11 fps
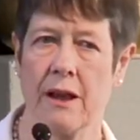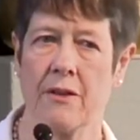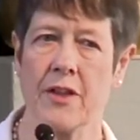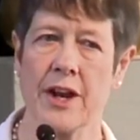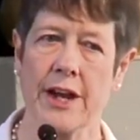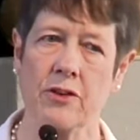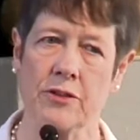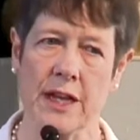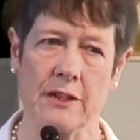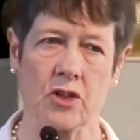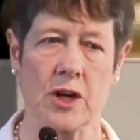that I could
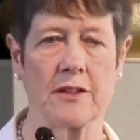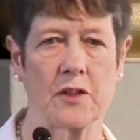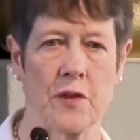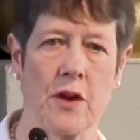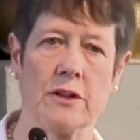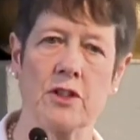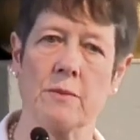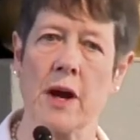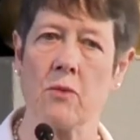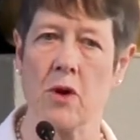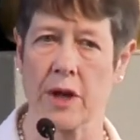then transfer into
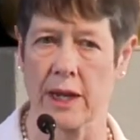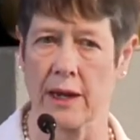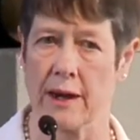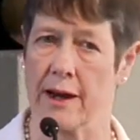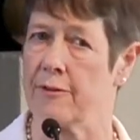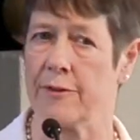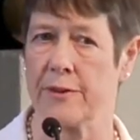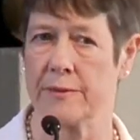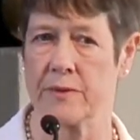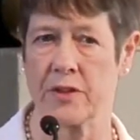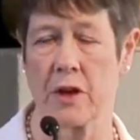my working life.
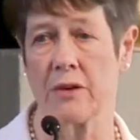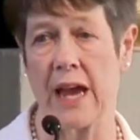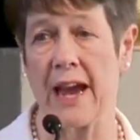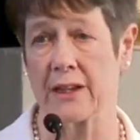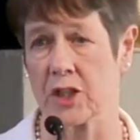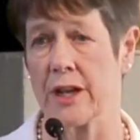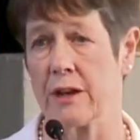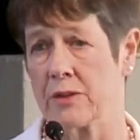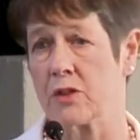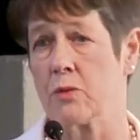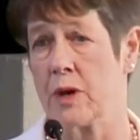So actually it
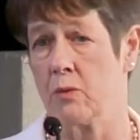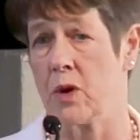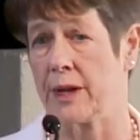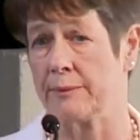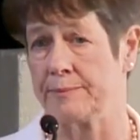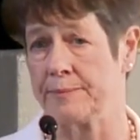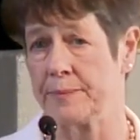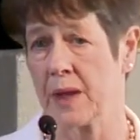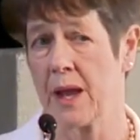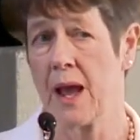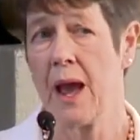was a win-win.
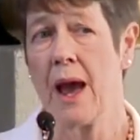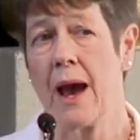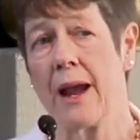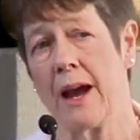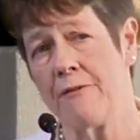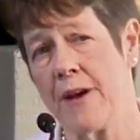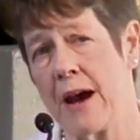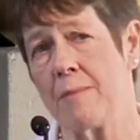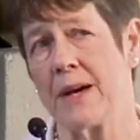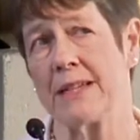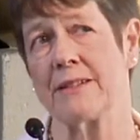And I found
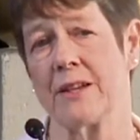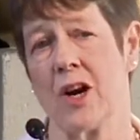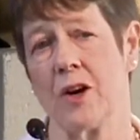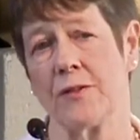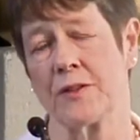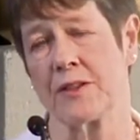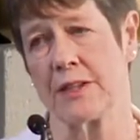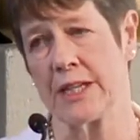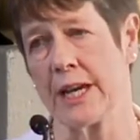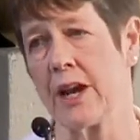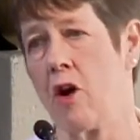myself
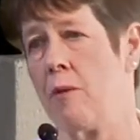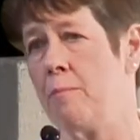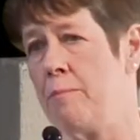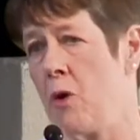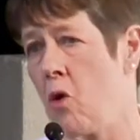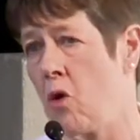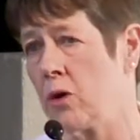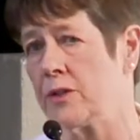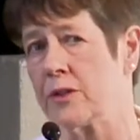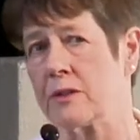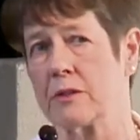sitting on
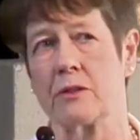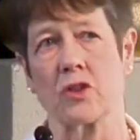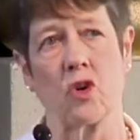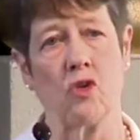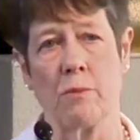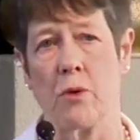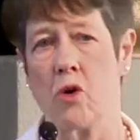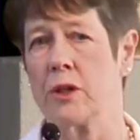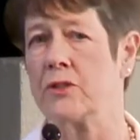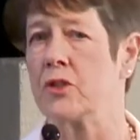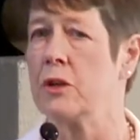boards, school
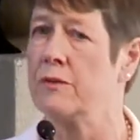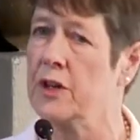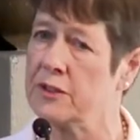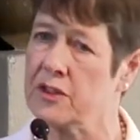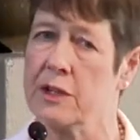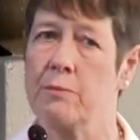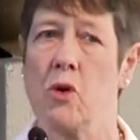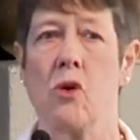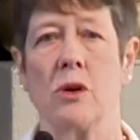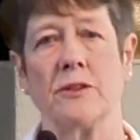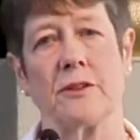boards, university
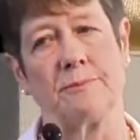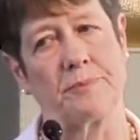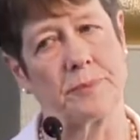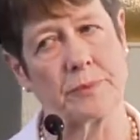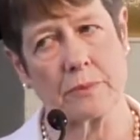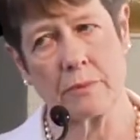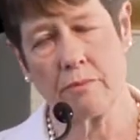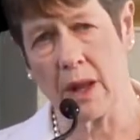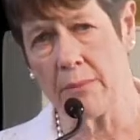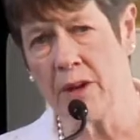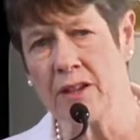boards,
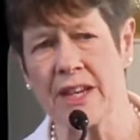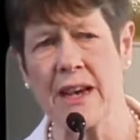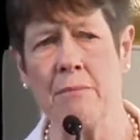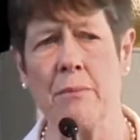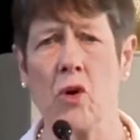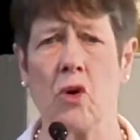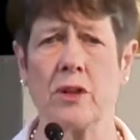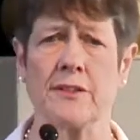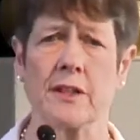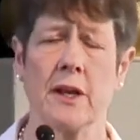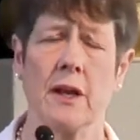museum
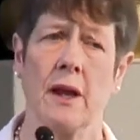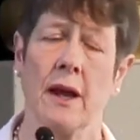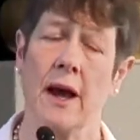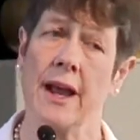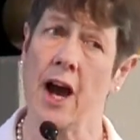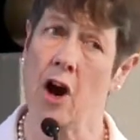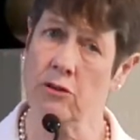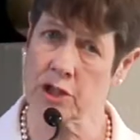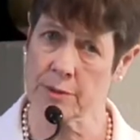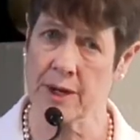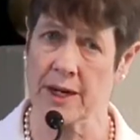boards, and
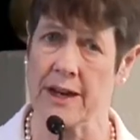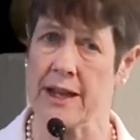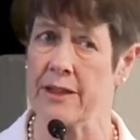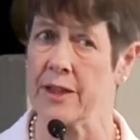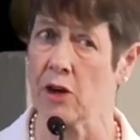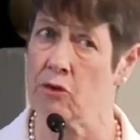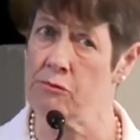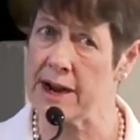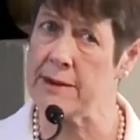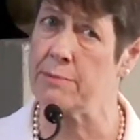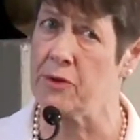ultimately the
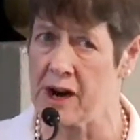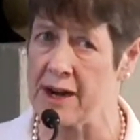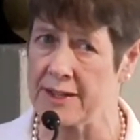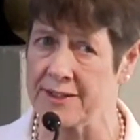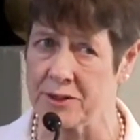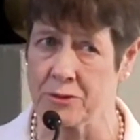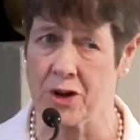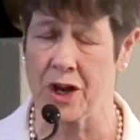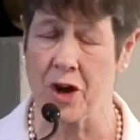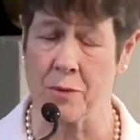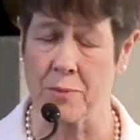great prize, the
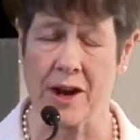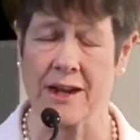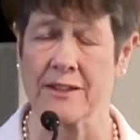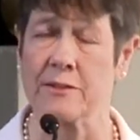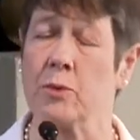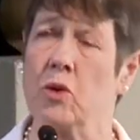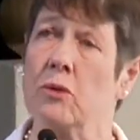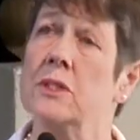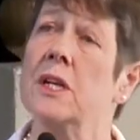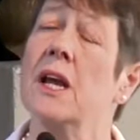Royal Opera House board.